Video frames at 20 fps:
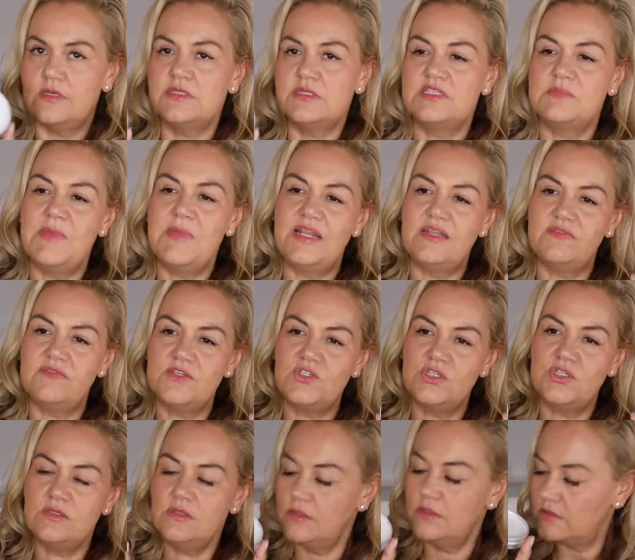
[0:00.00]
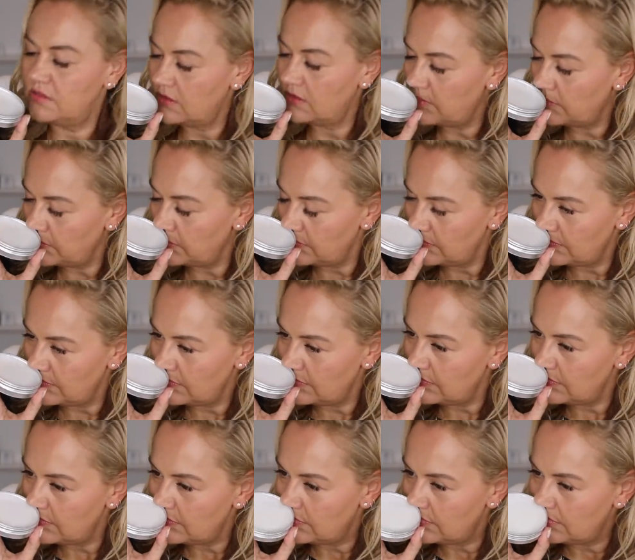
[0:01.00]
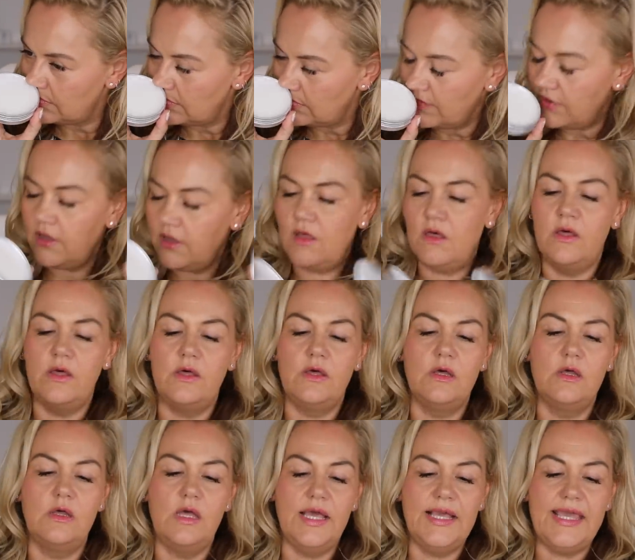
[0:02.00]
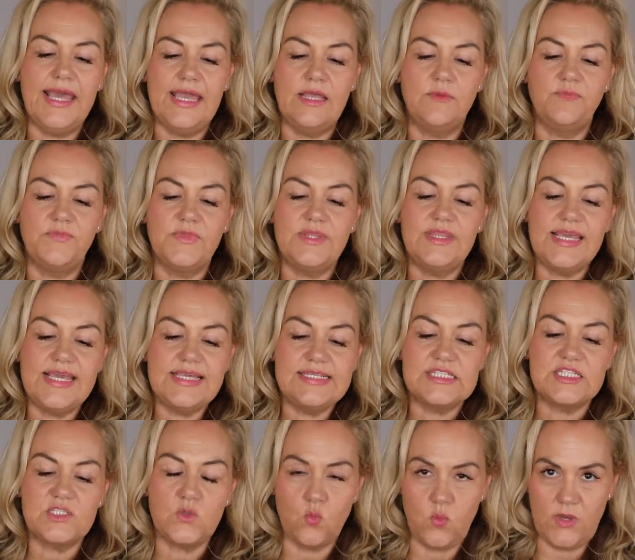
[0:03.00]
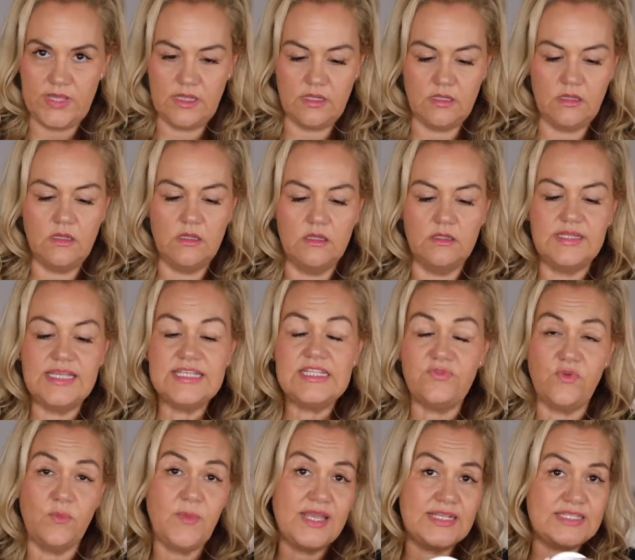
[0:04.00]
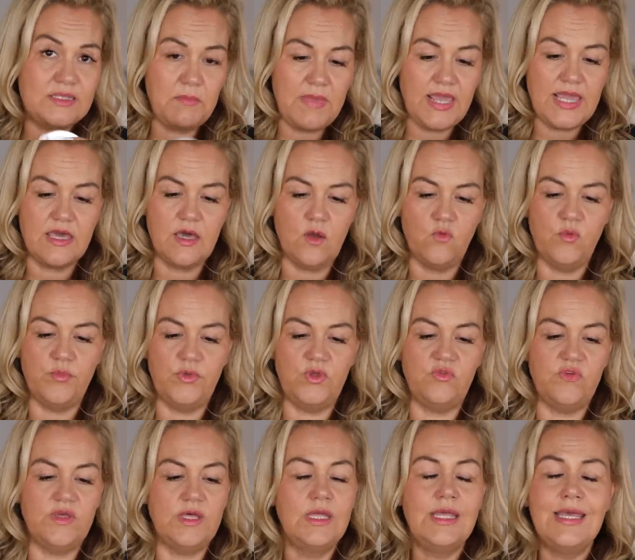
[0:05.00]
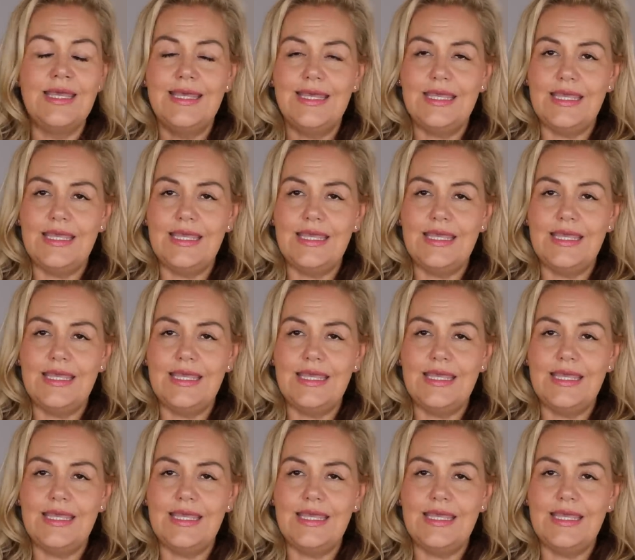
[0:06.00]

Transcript: Smell-o-vision. Oh, okay. This for me is a makeup remover.